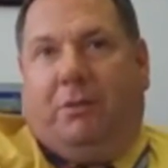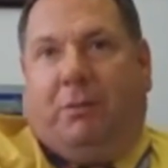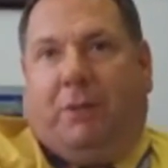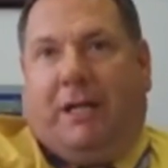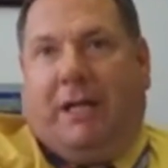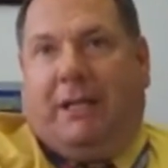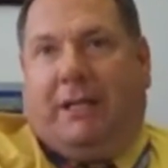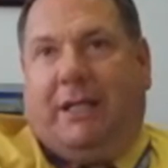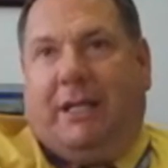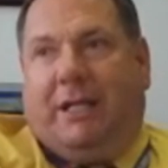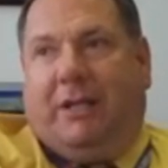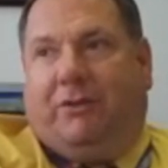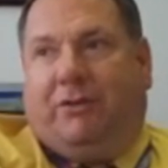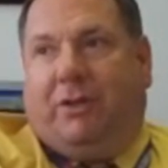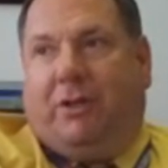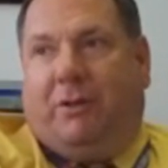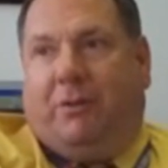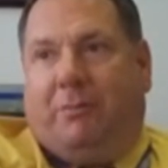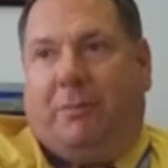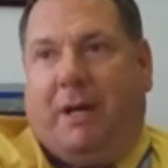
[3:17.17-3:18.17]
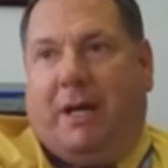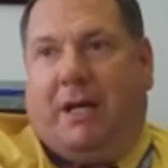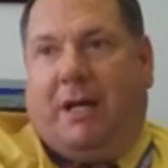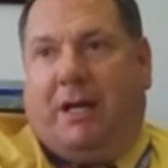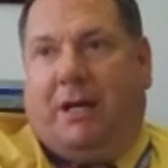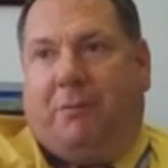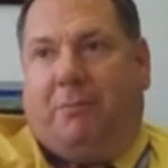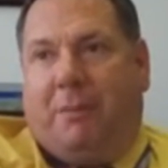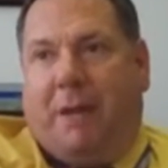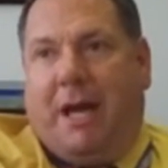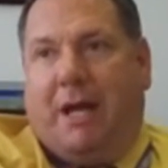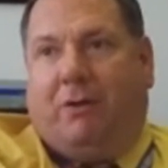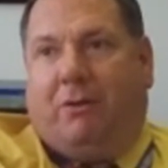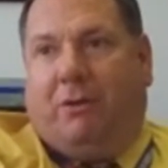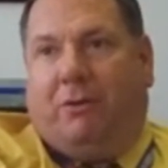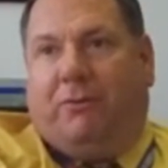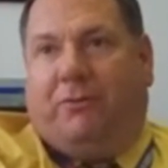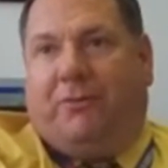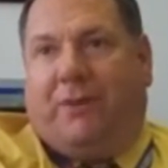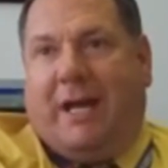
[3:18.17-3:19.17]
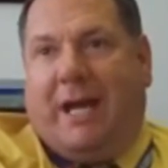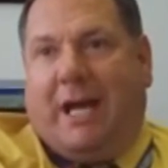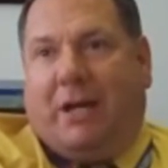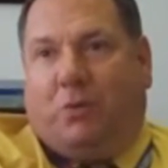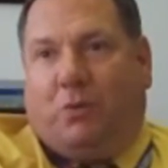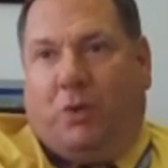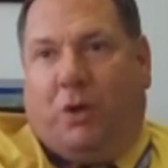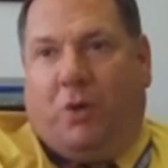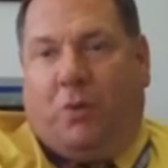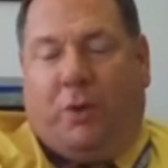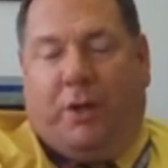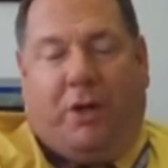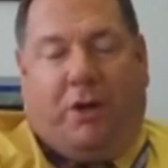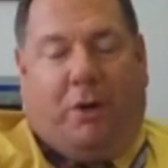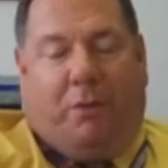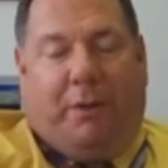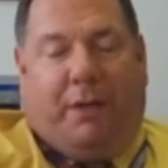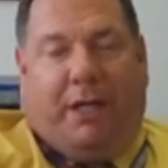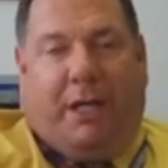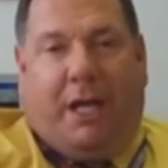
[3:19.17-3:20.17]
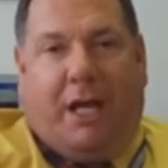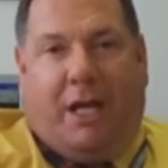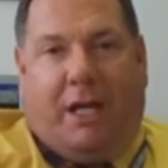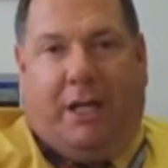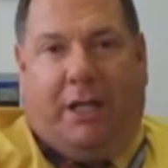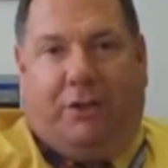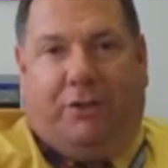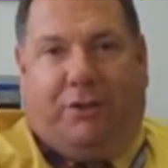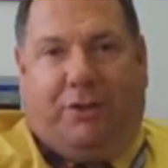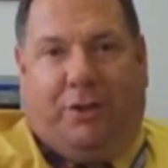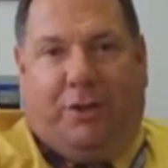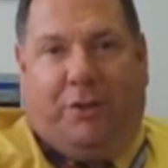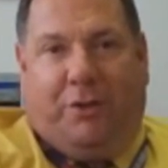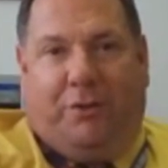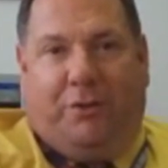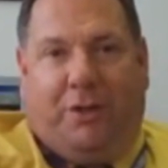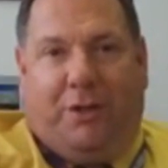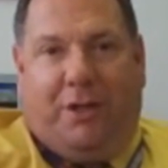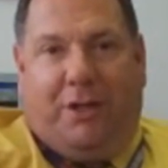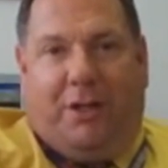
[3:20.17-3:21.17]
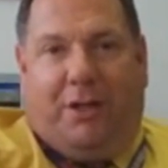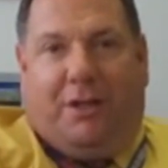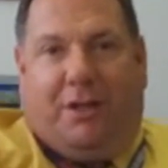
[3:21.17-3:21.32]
But I think it's a matter of fact where we are beginning to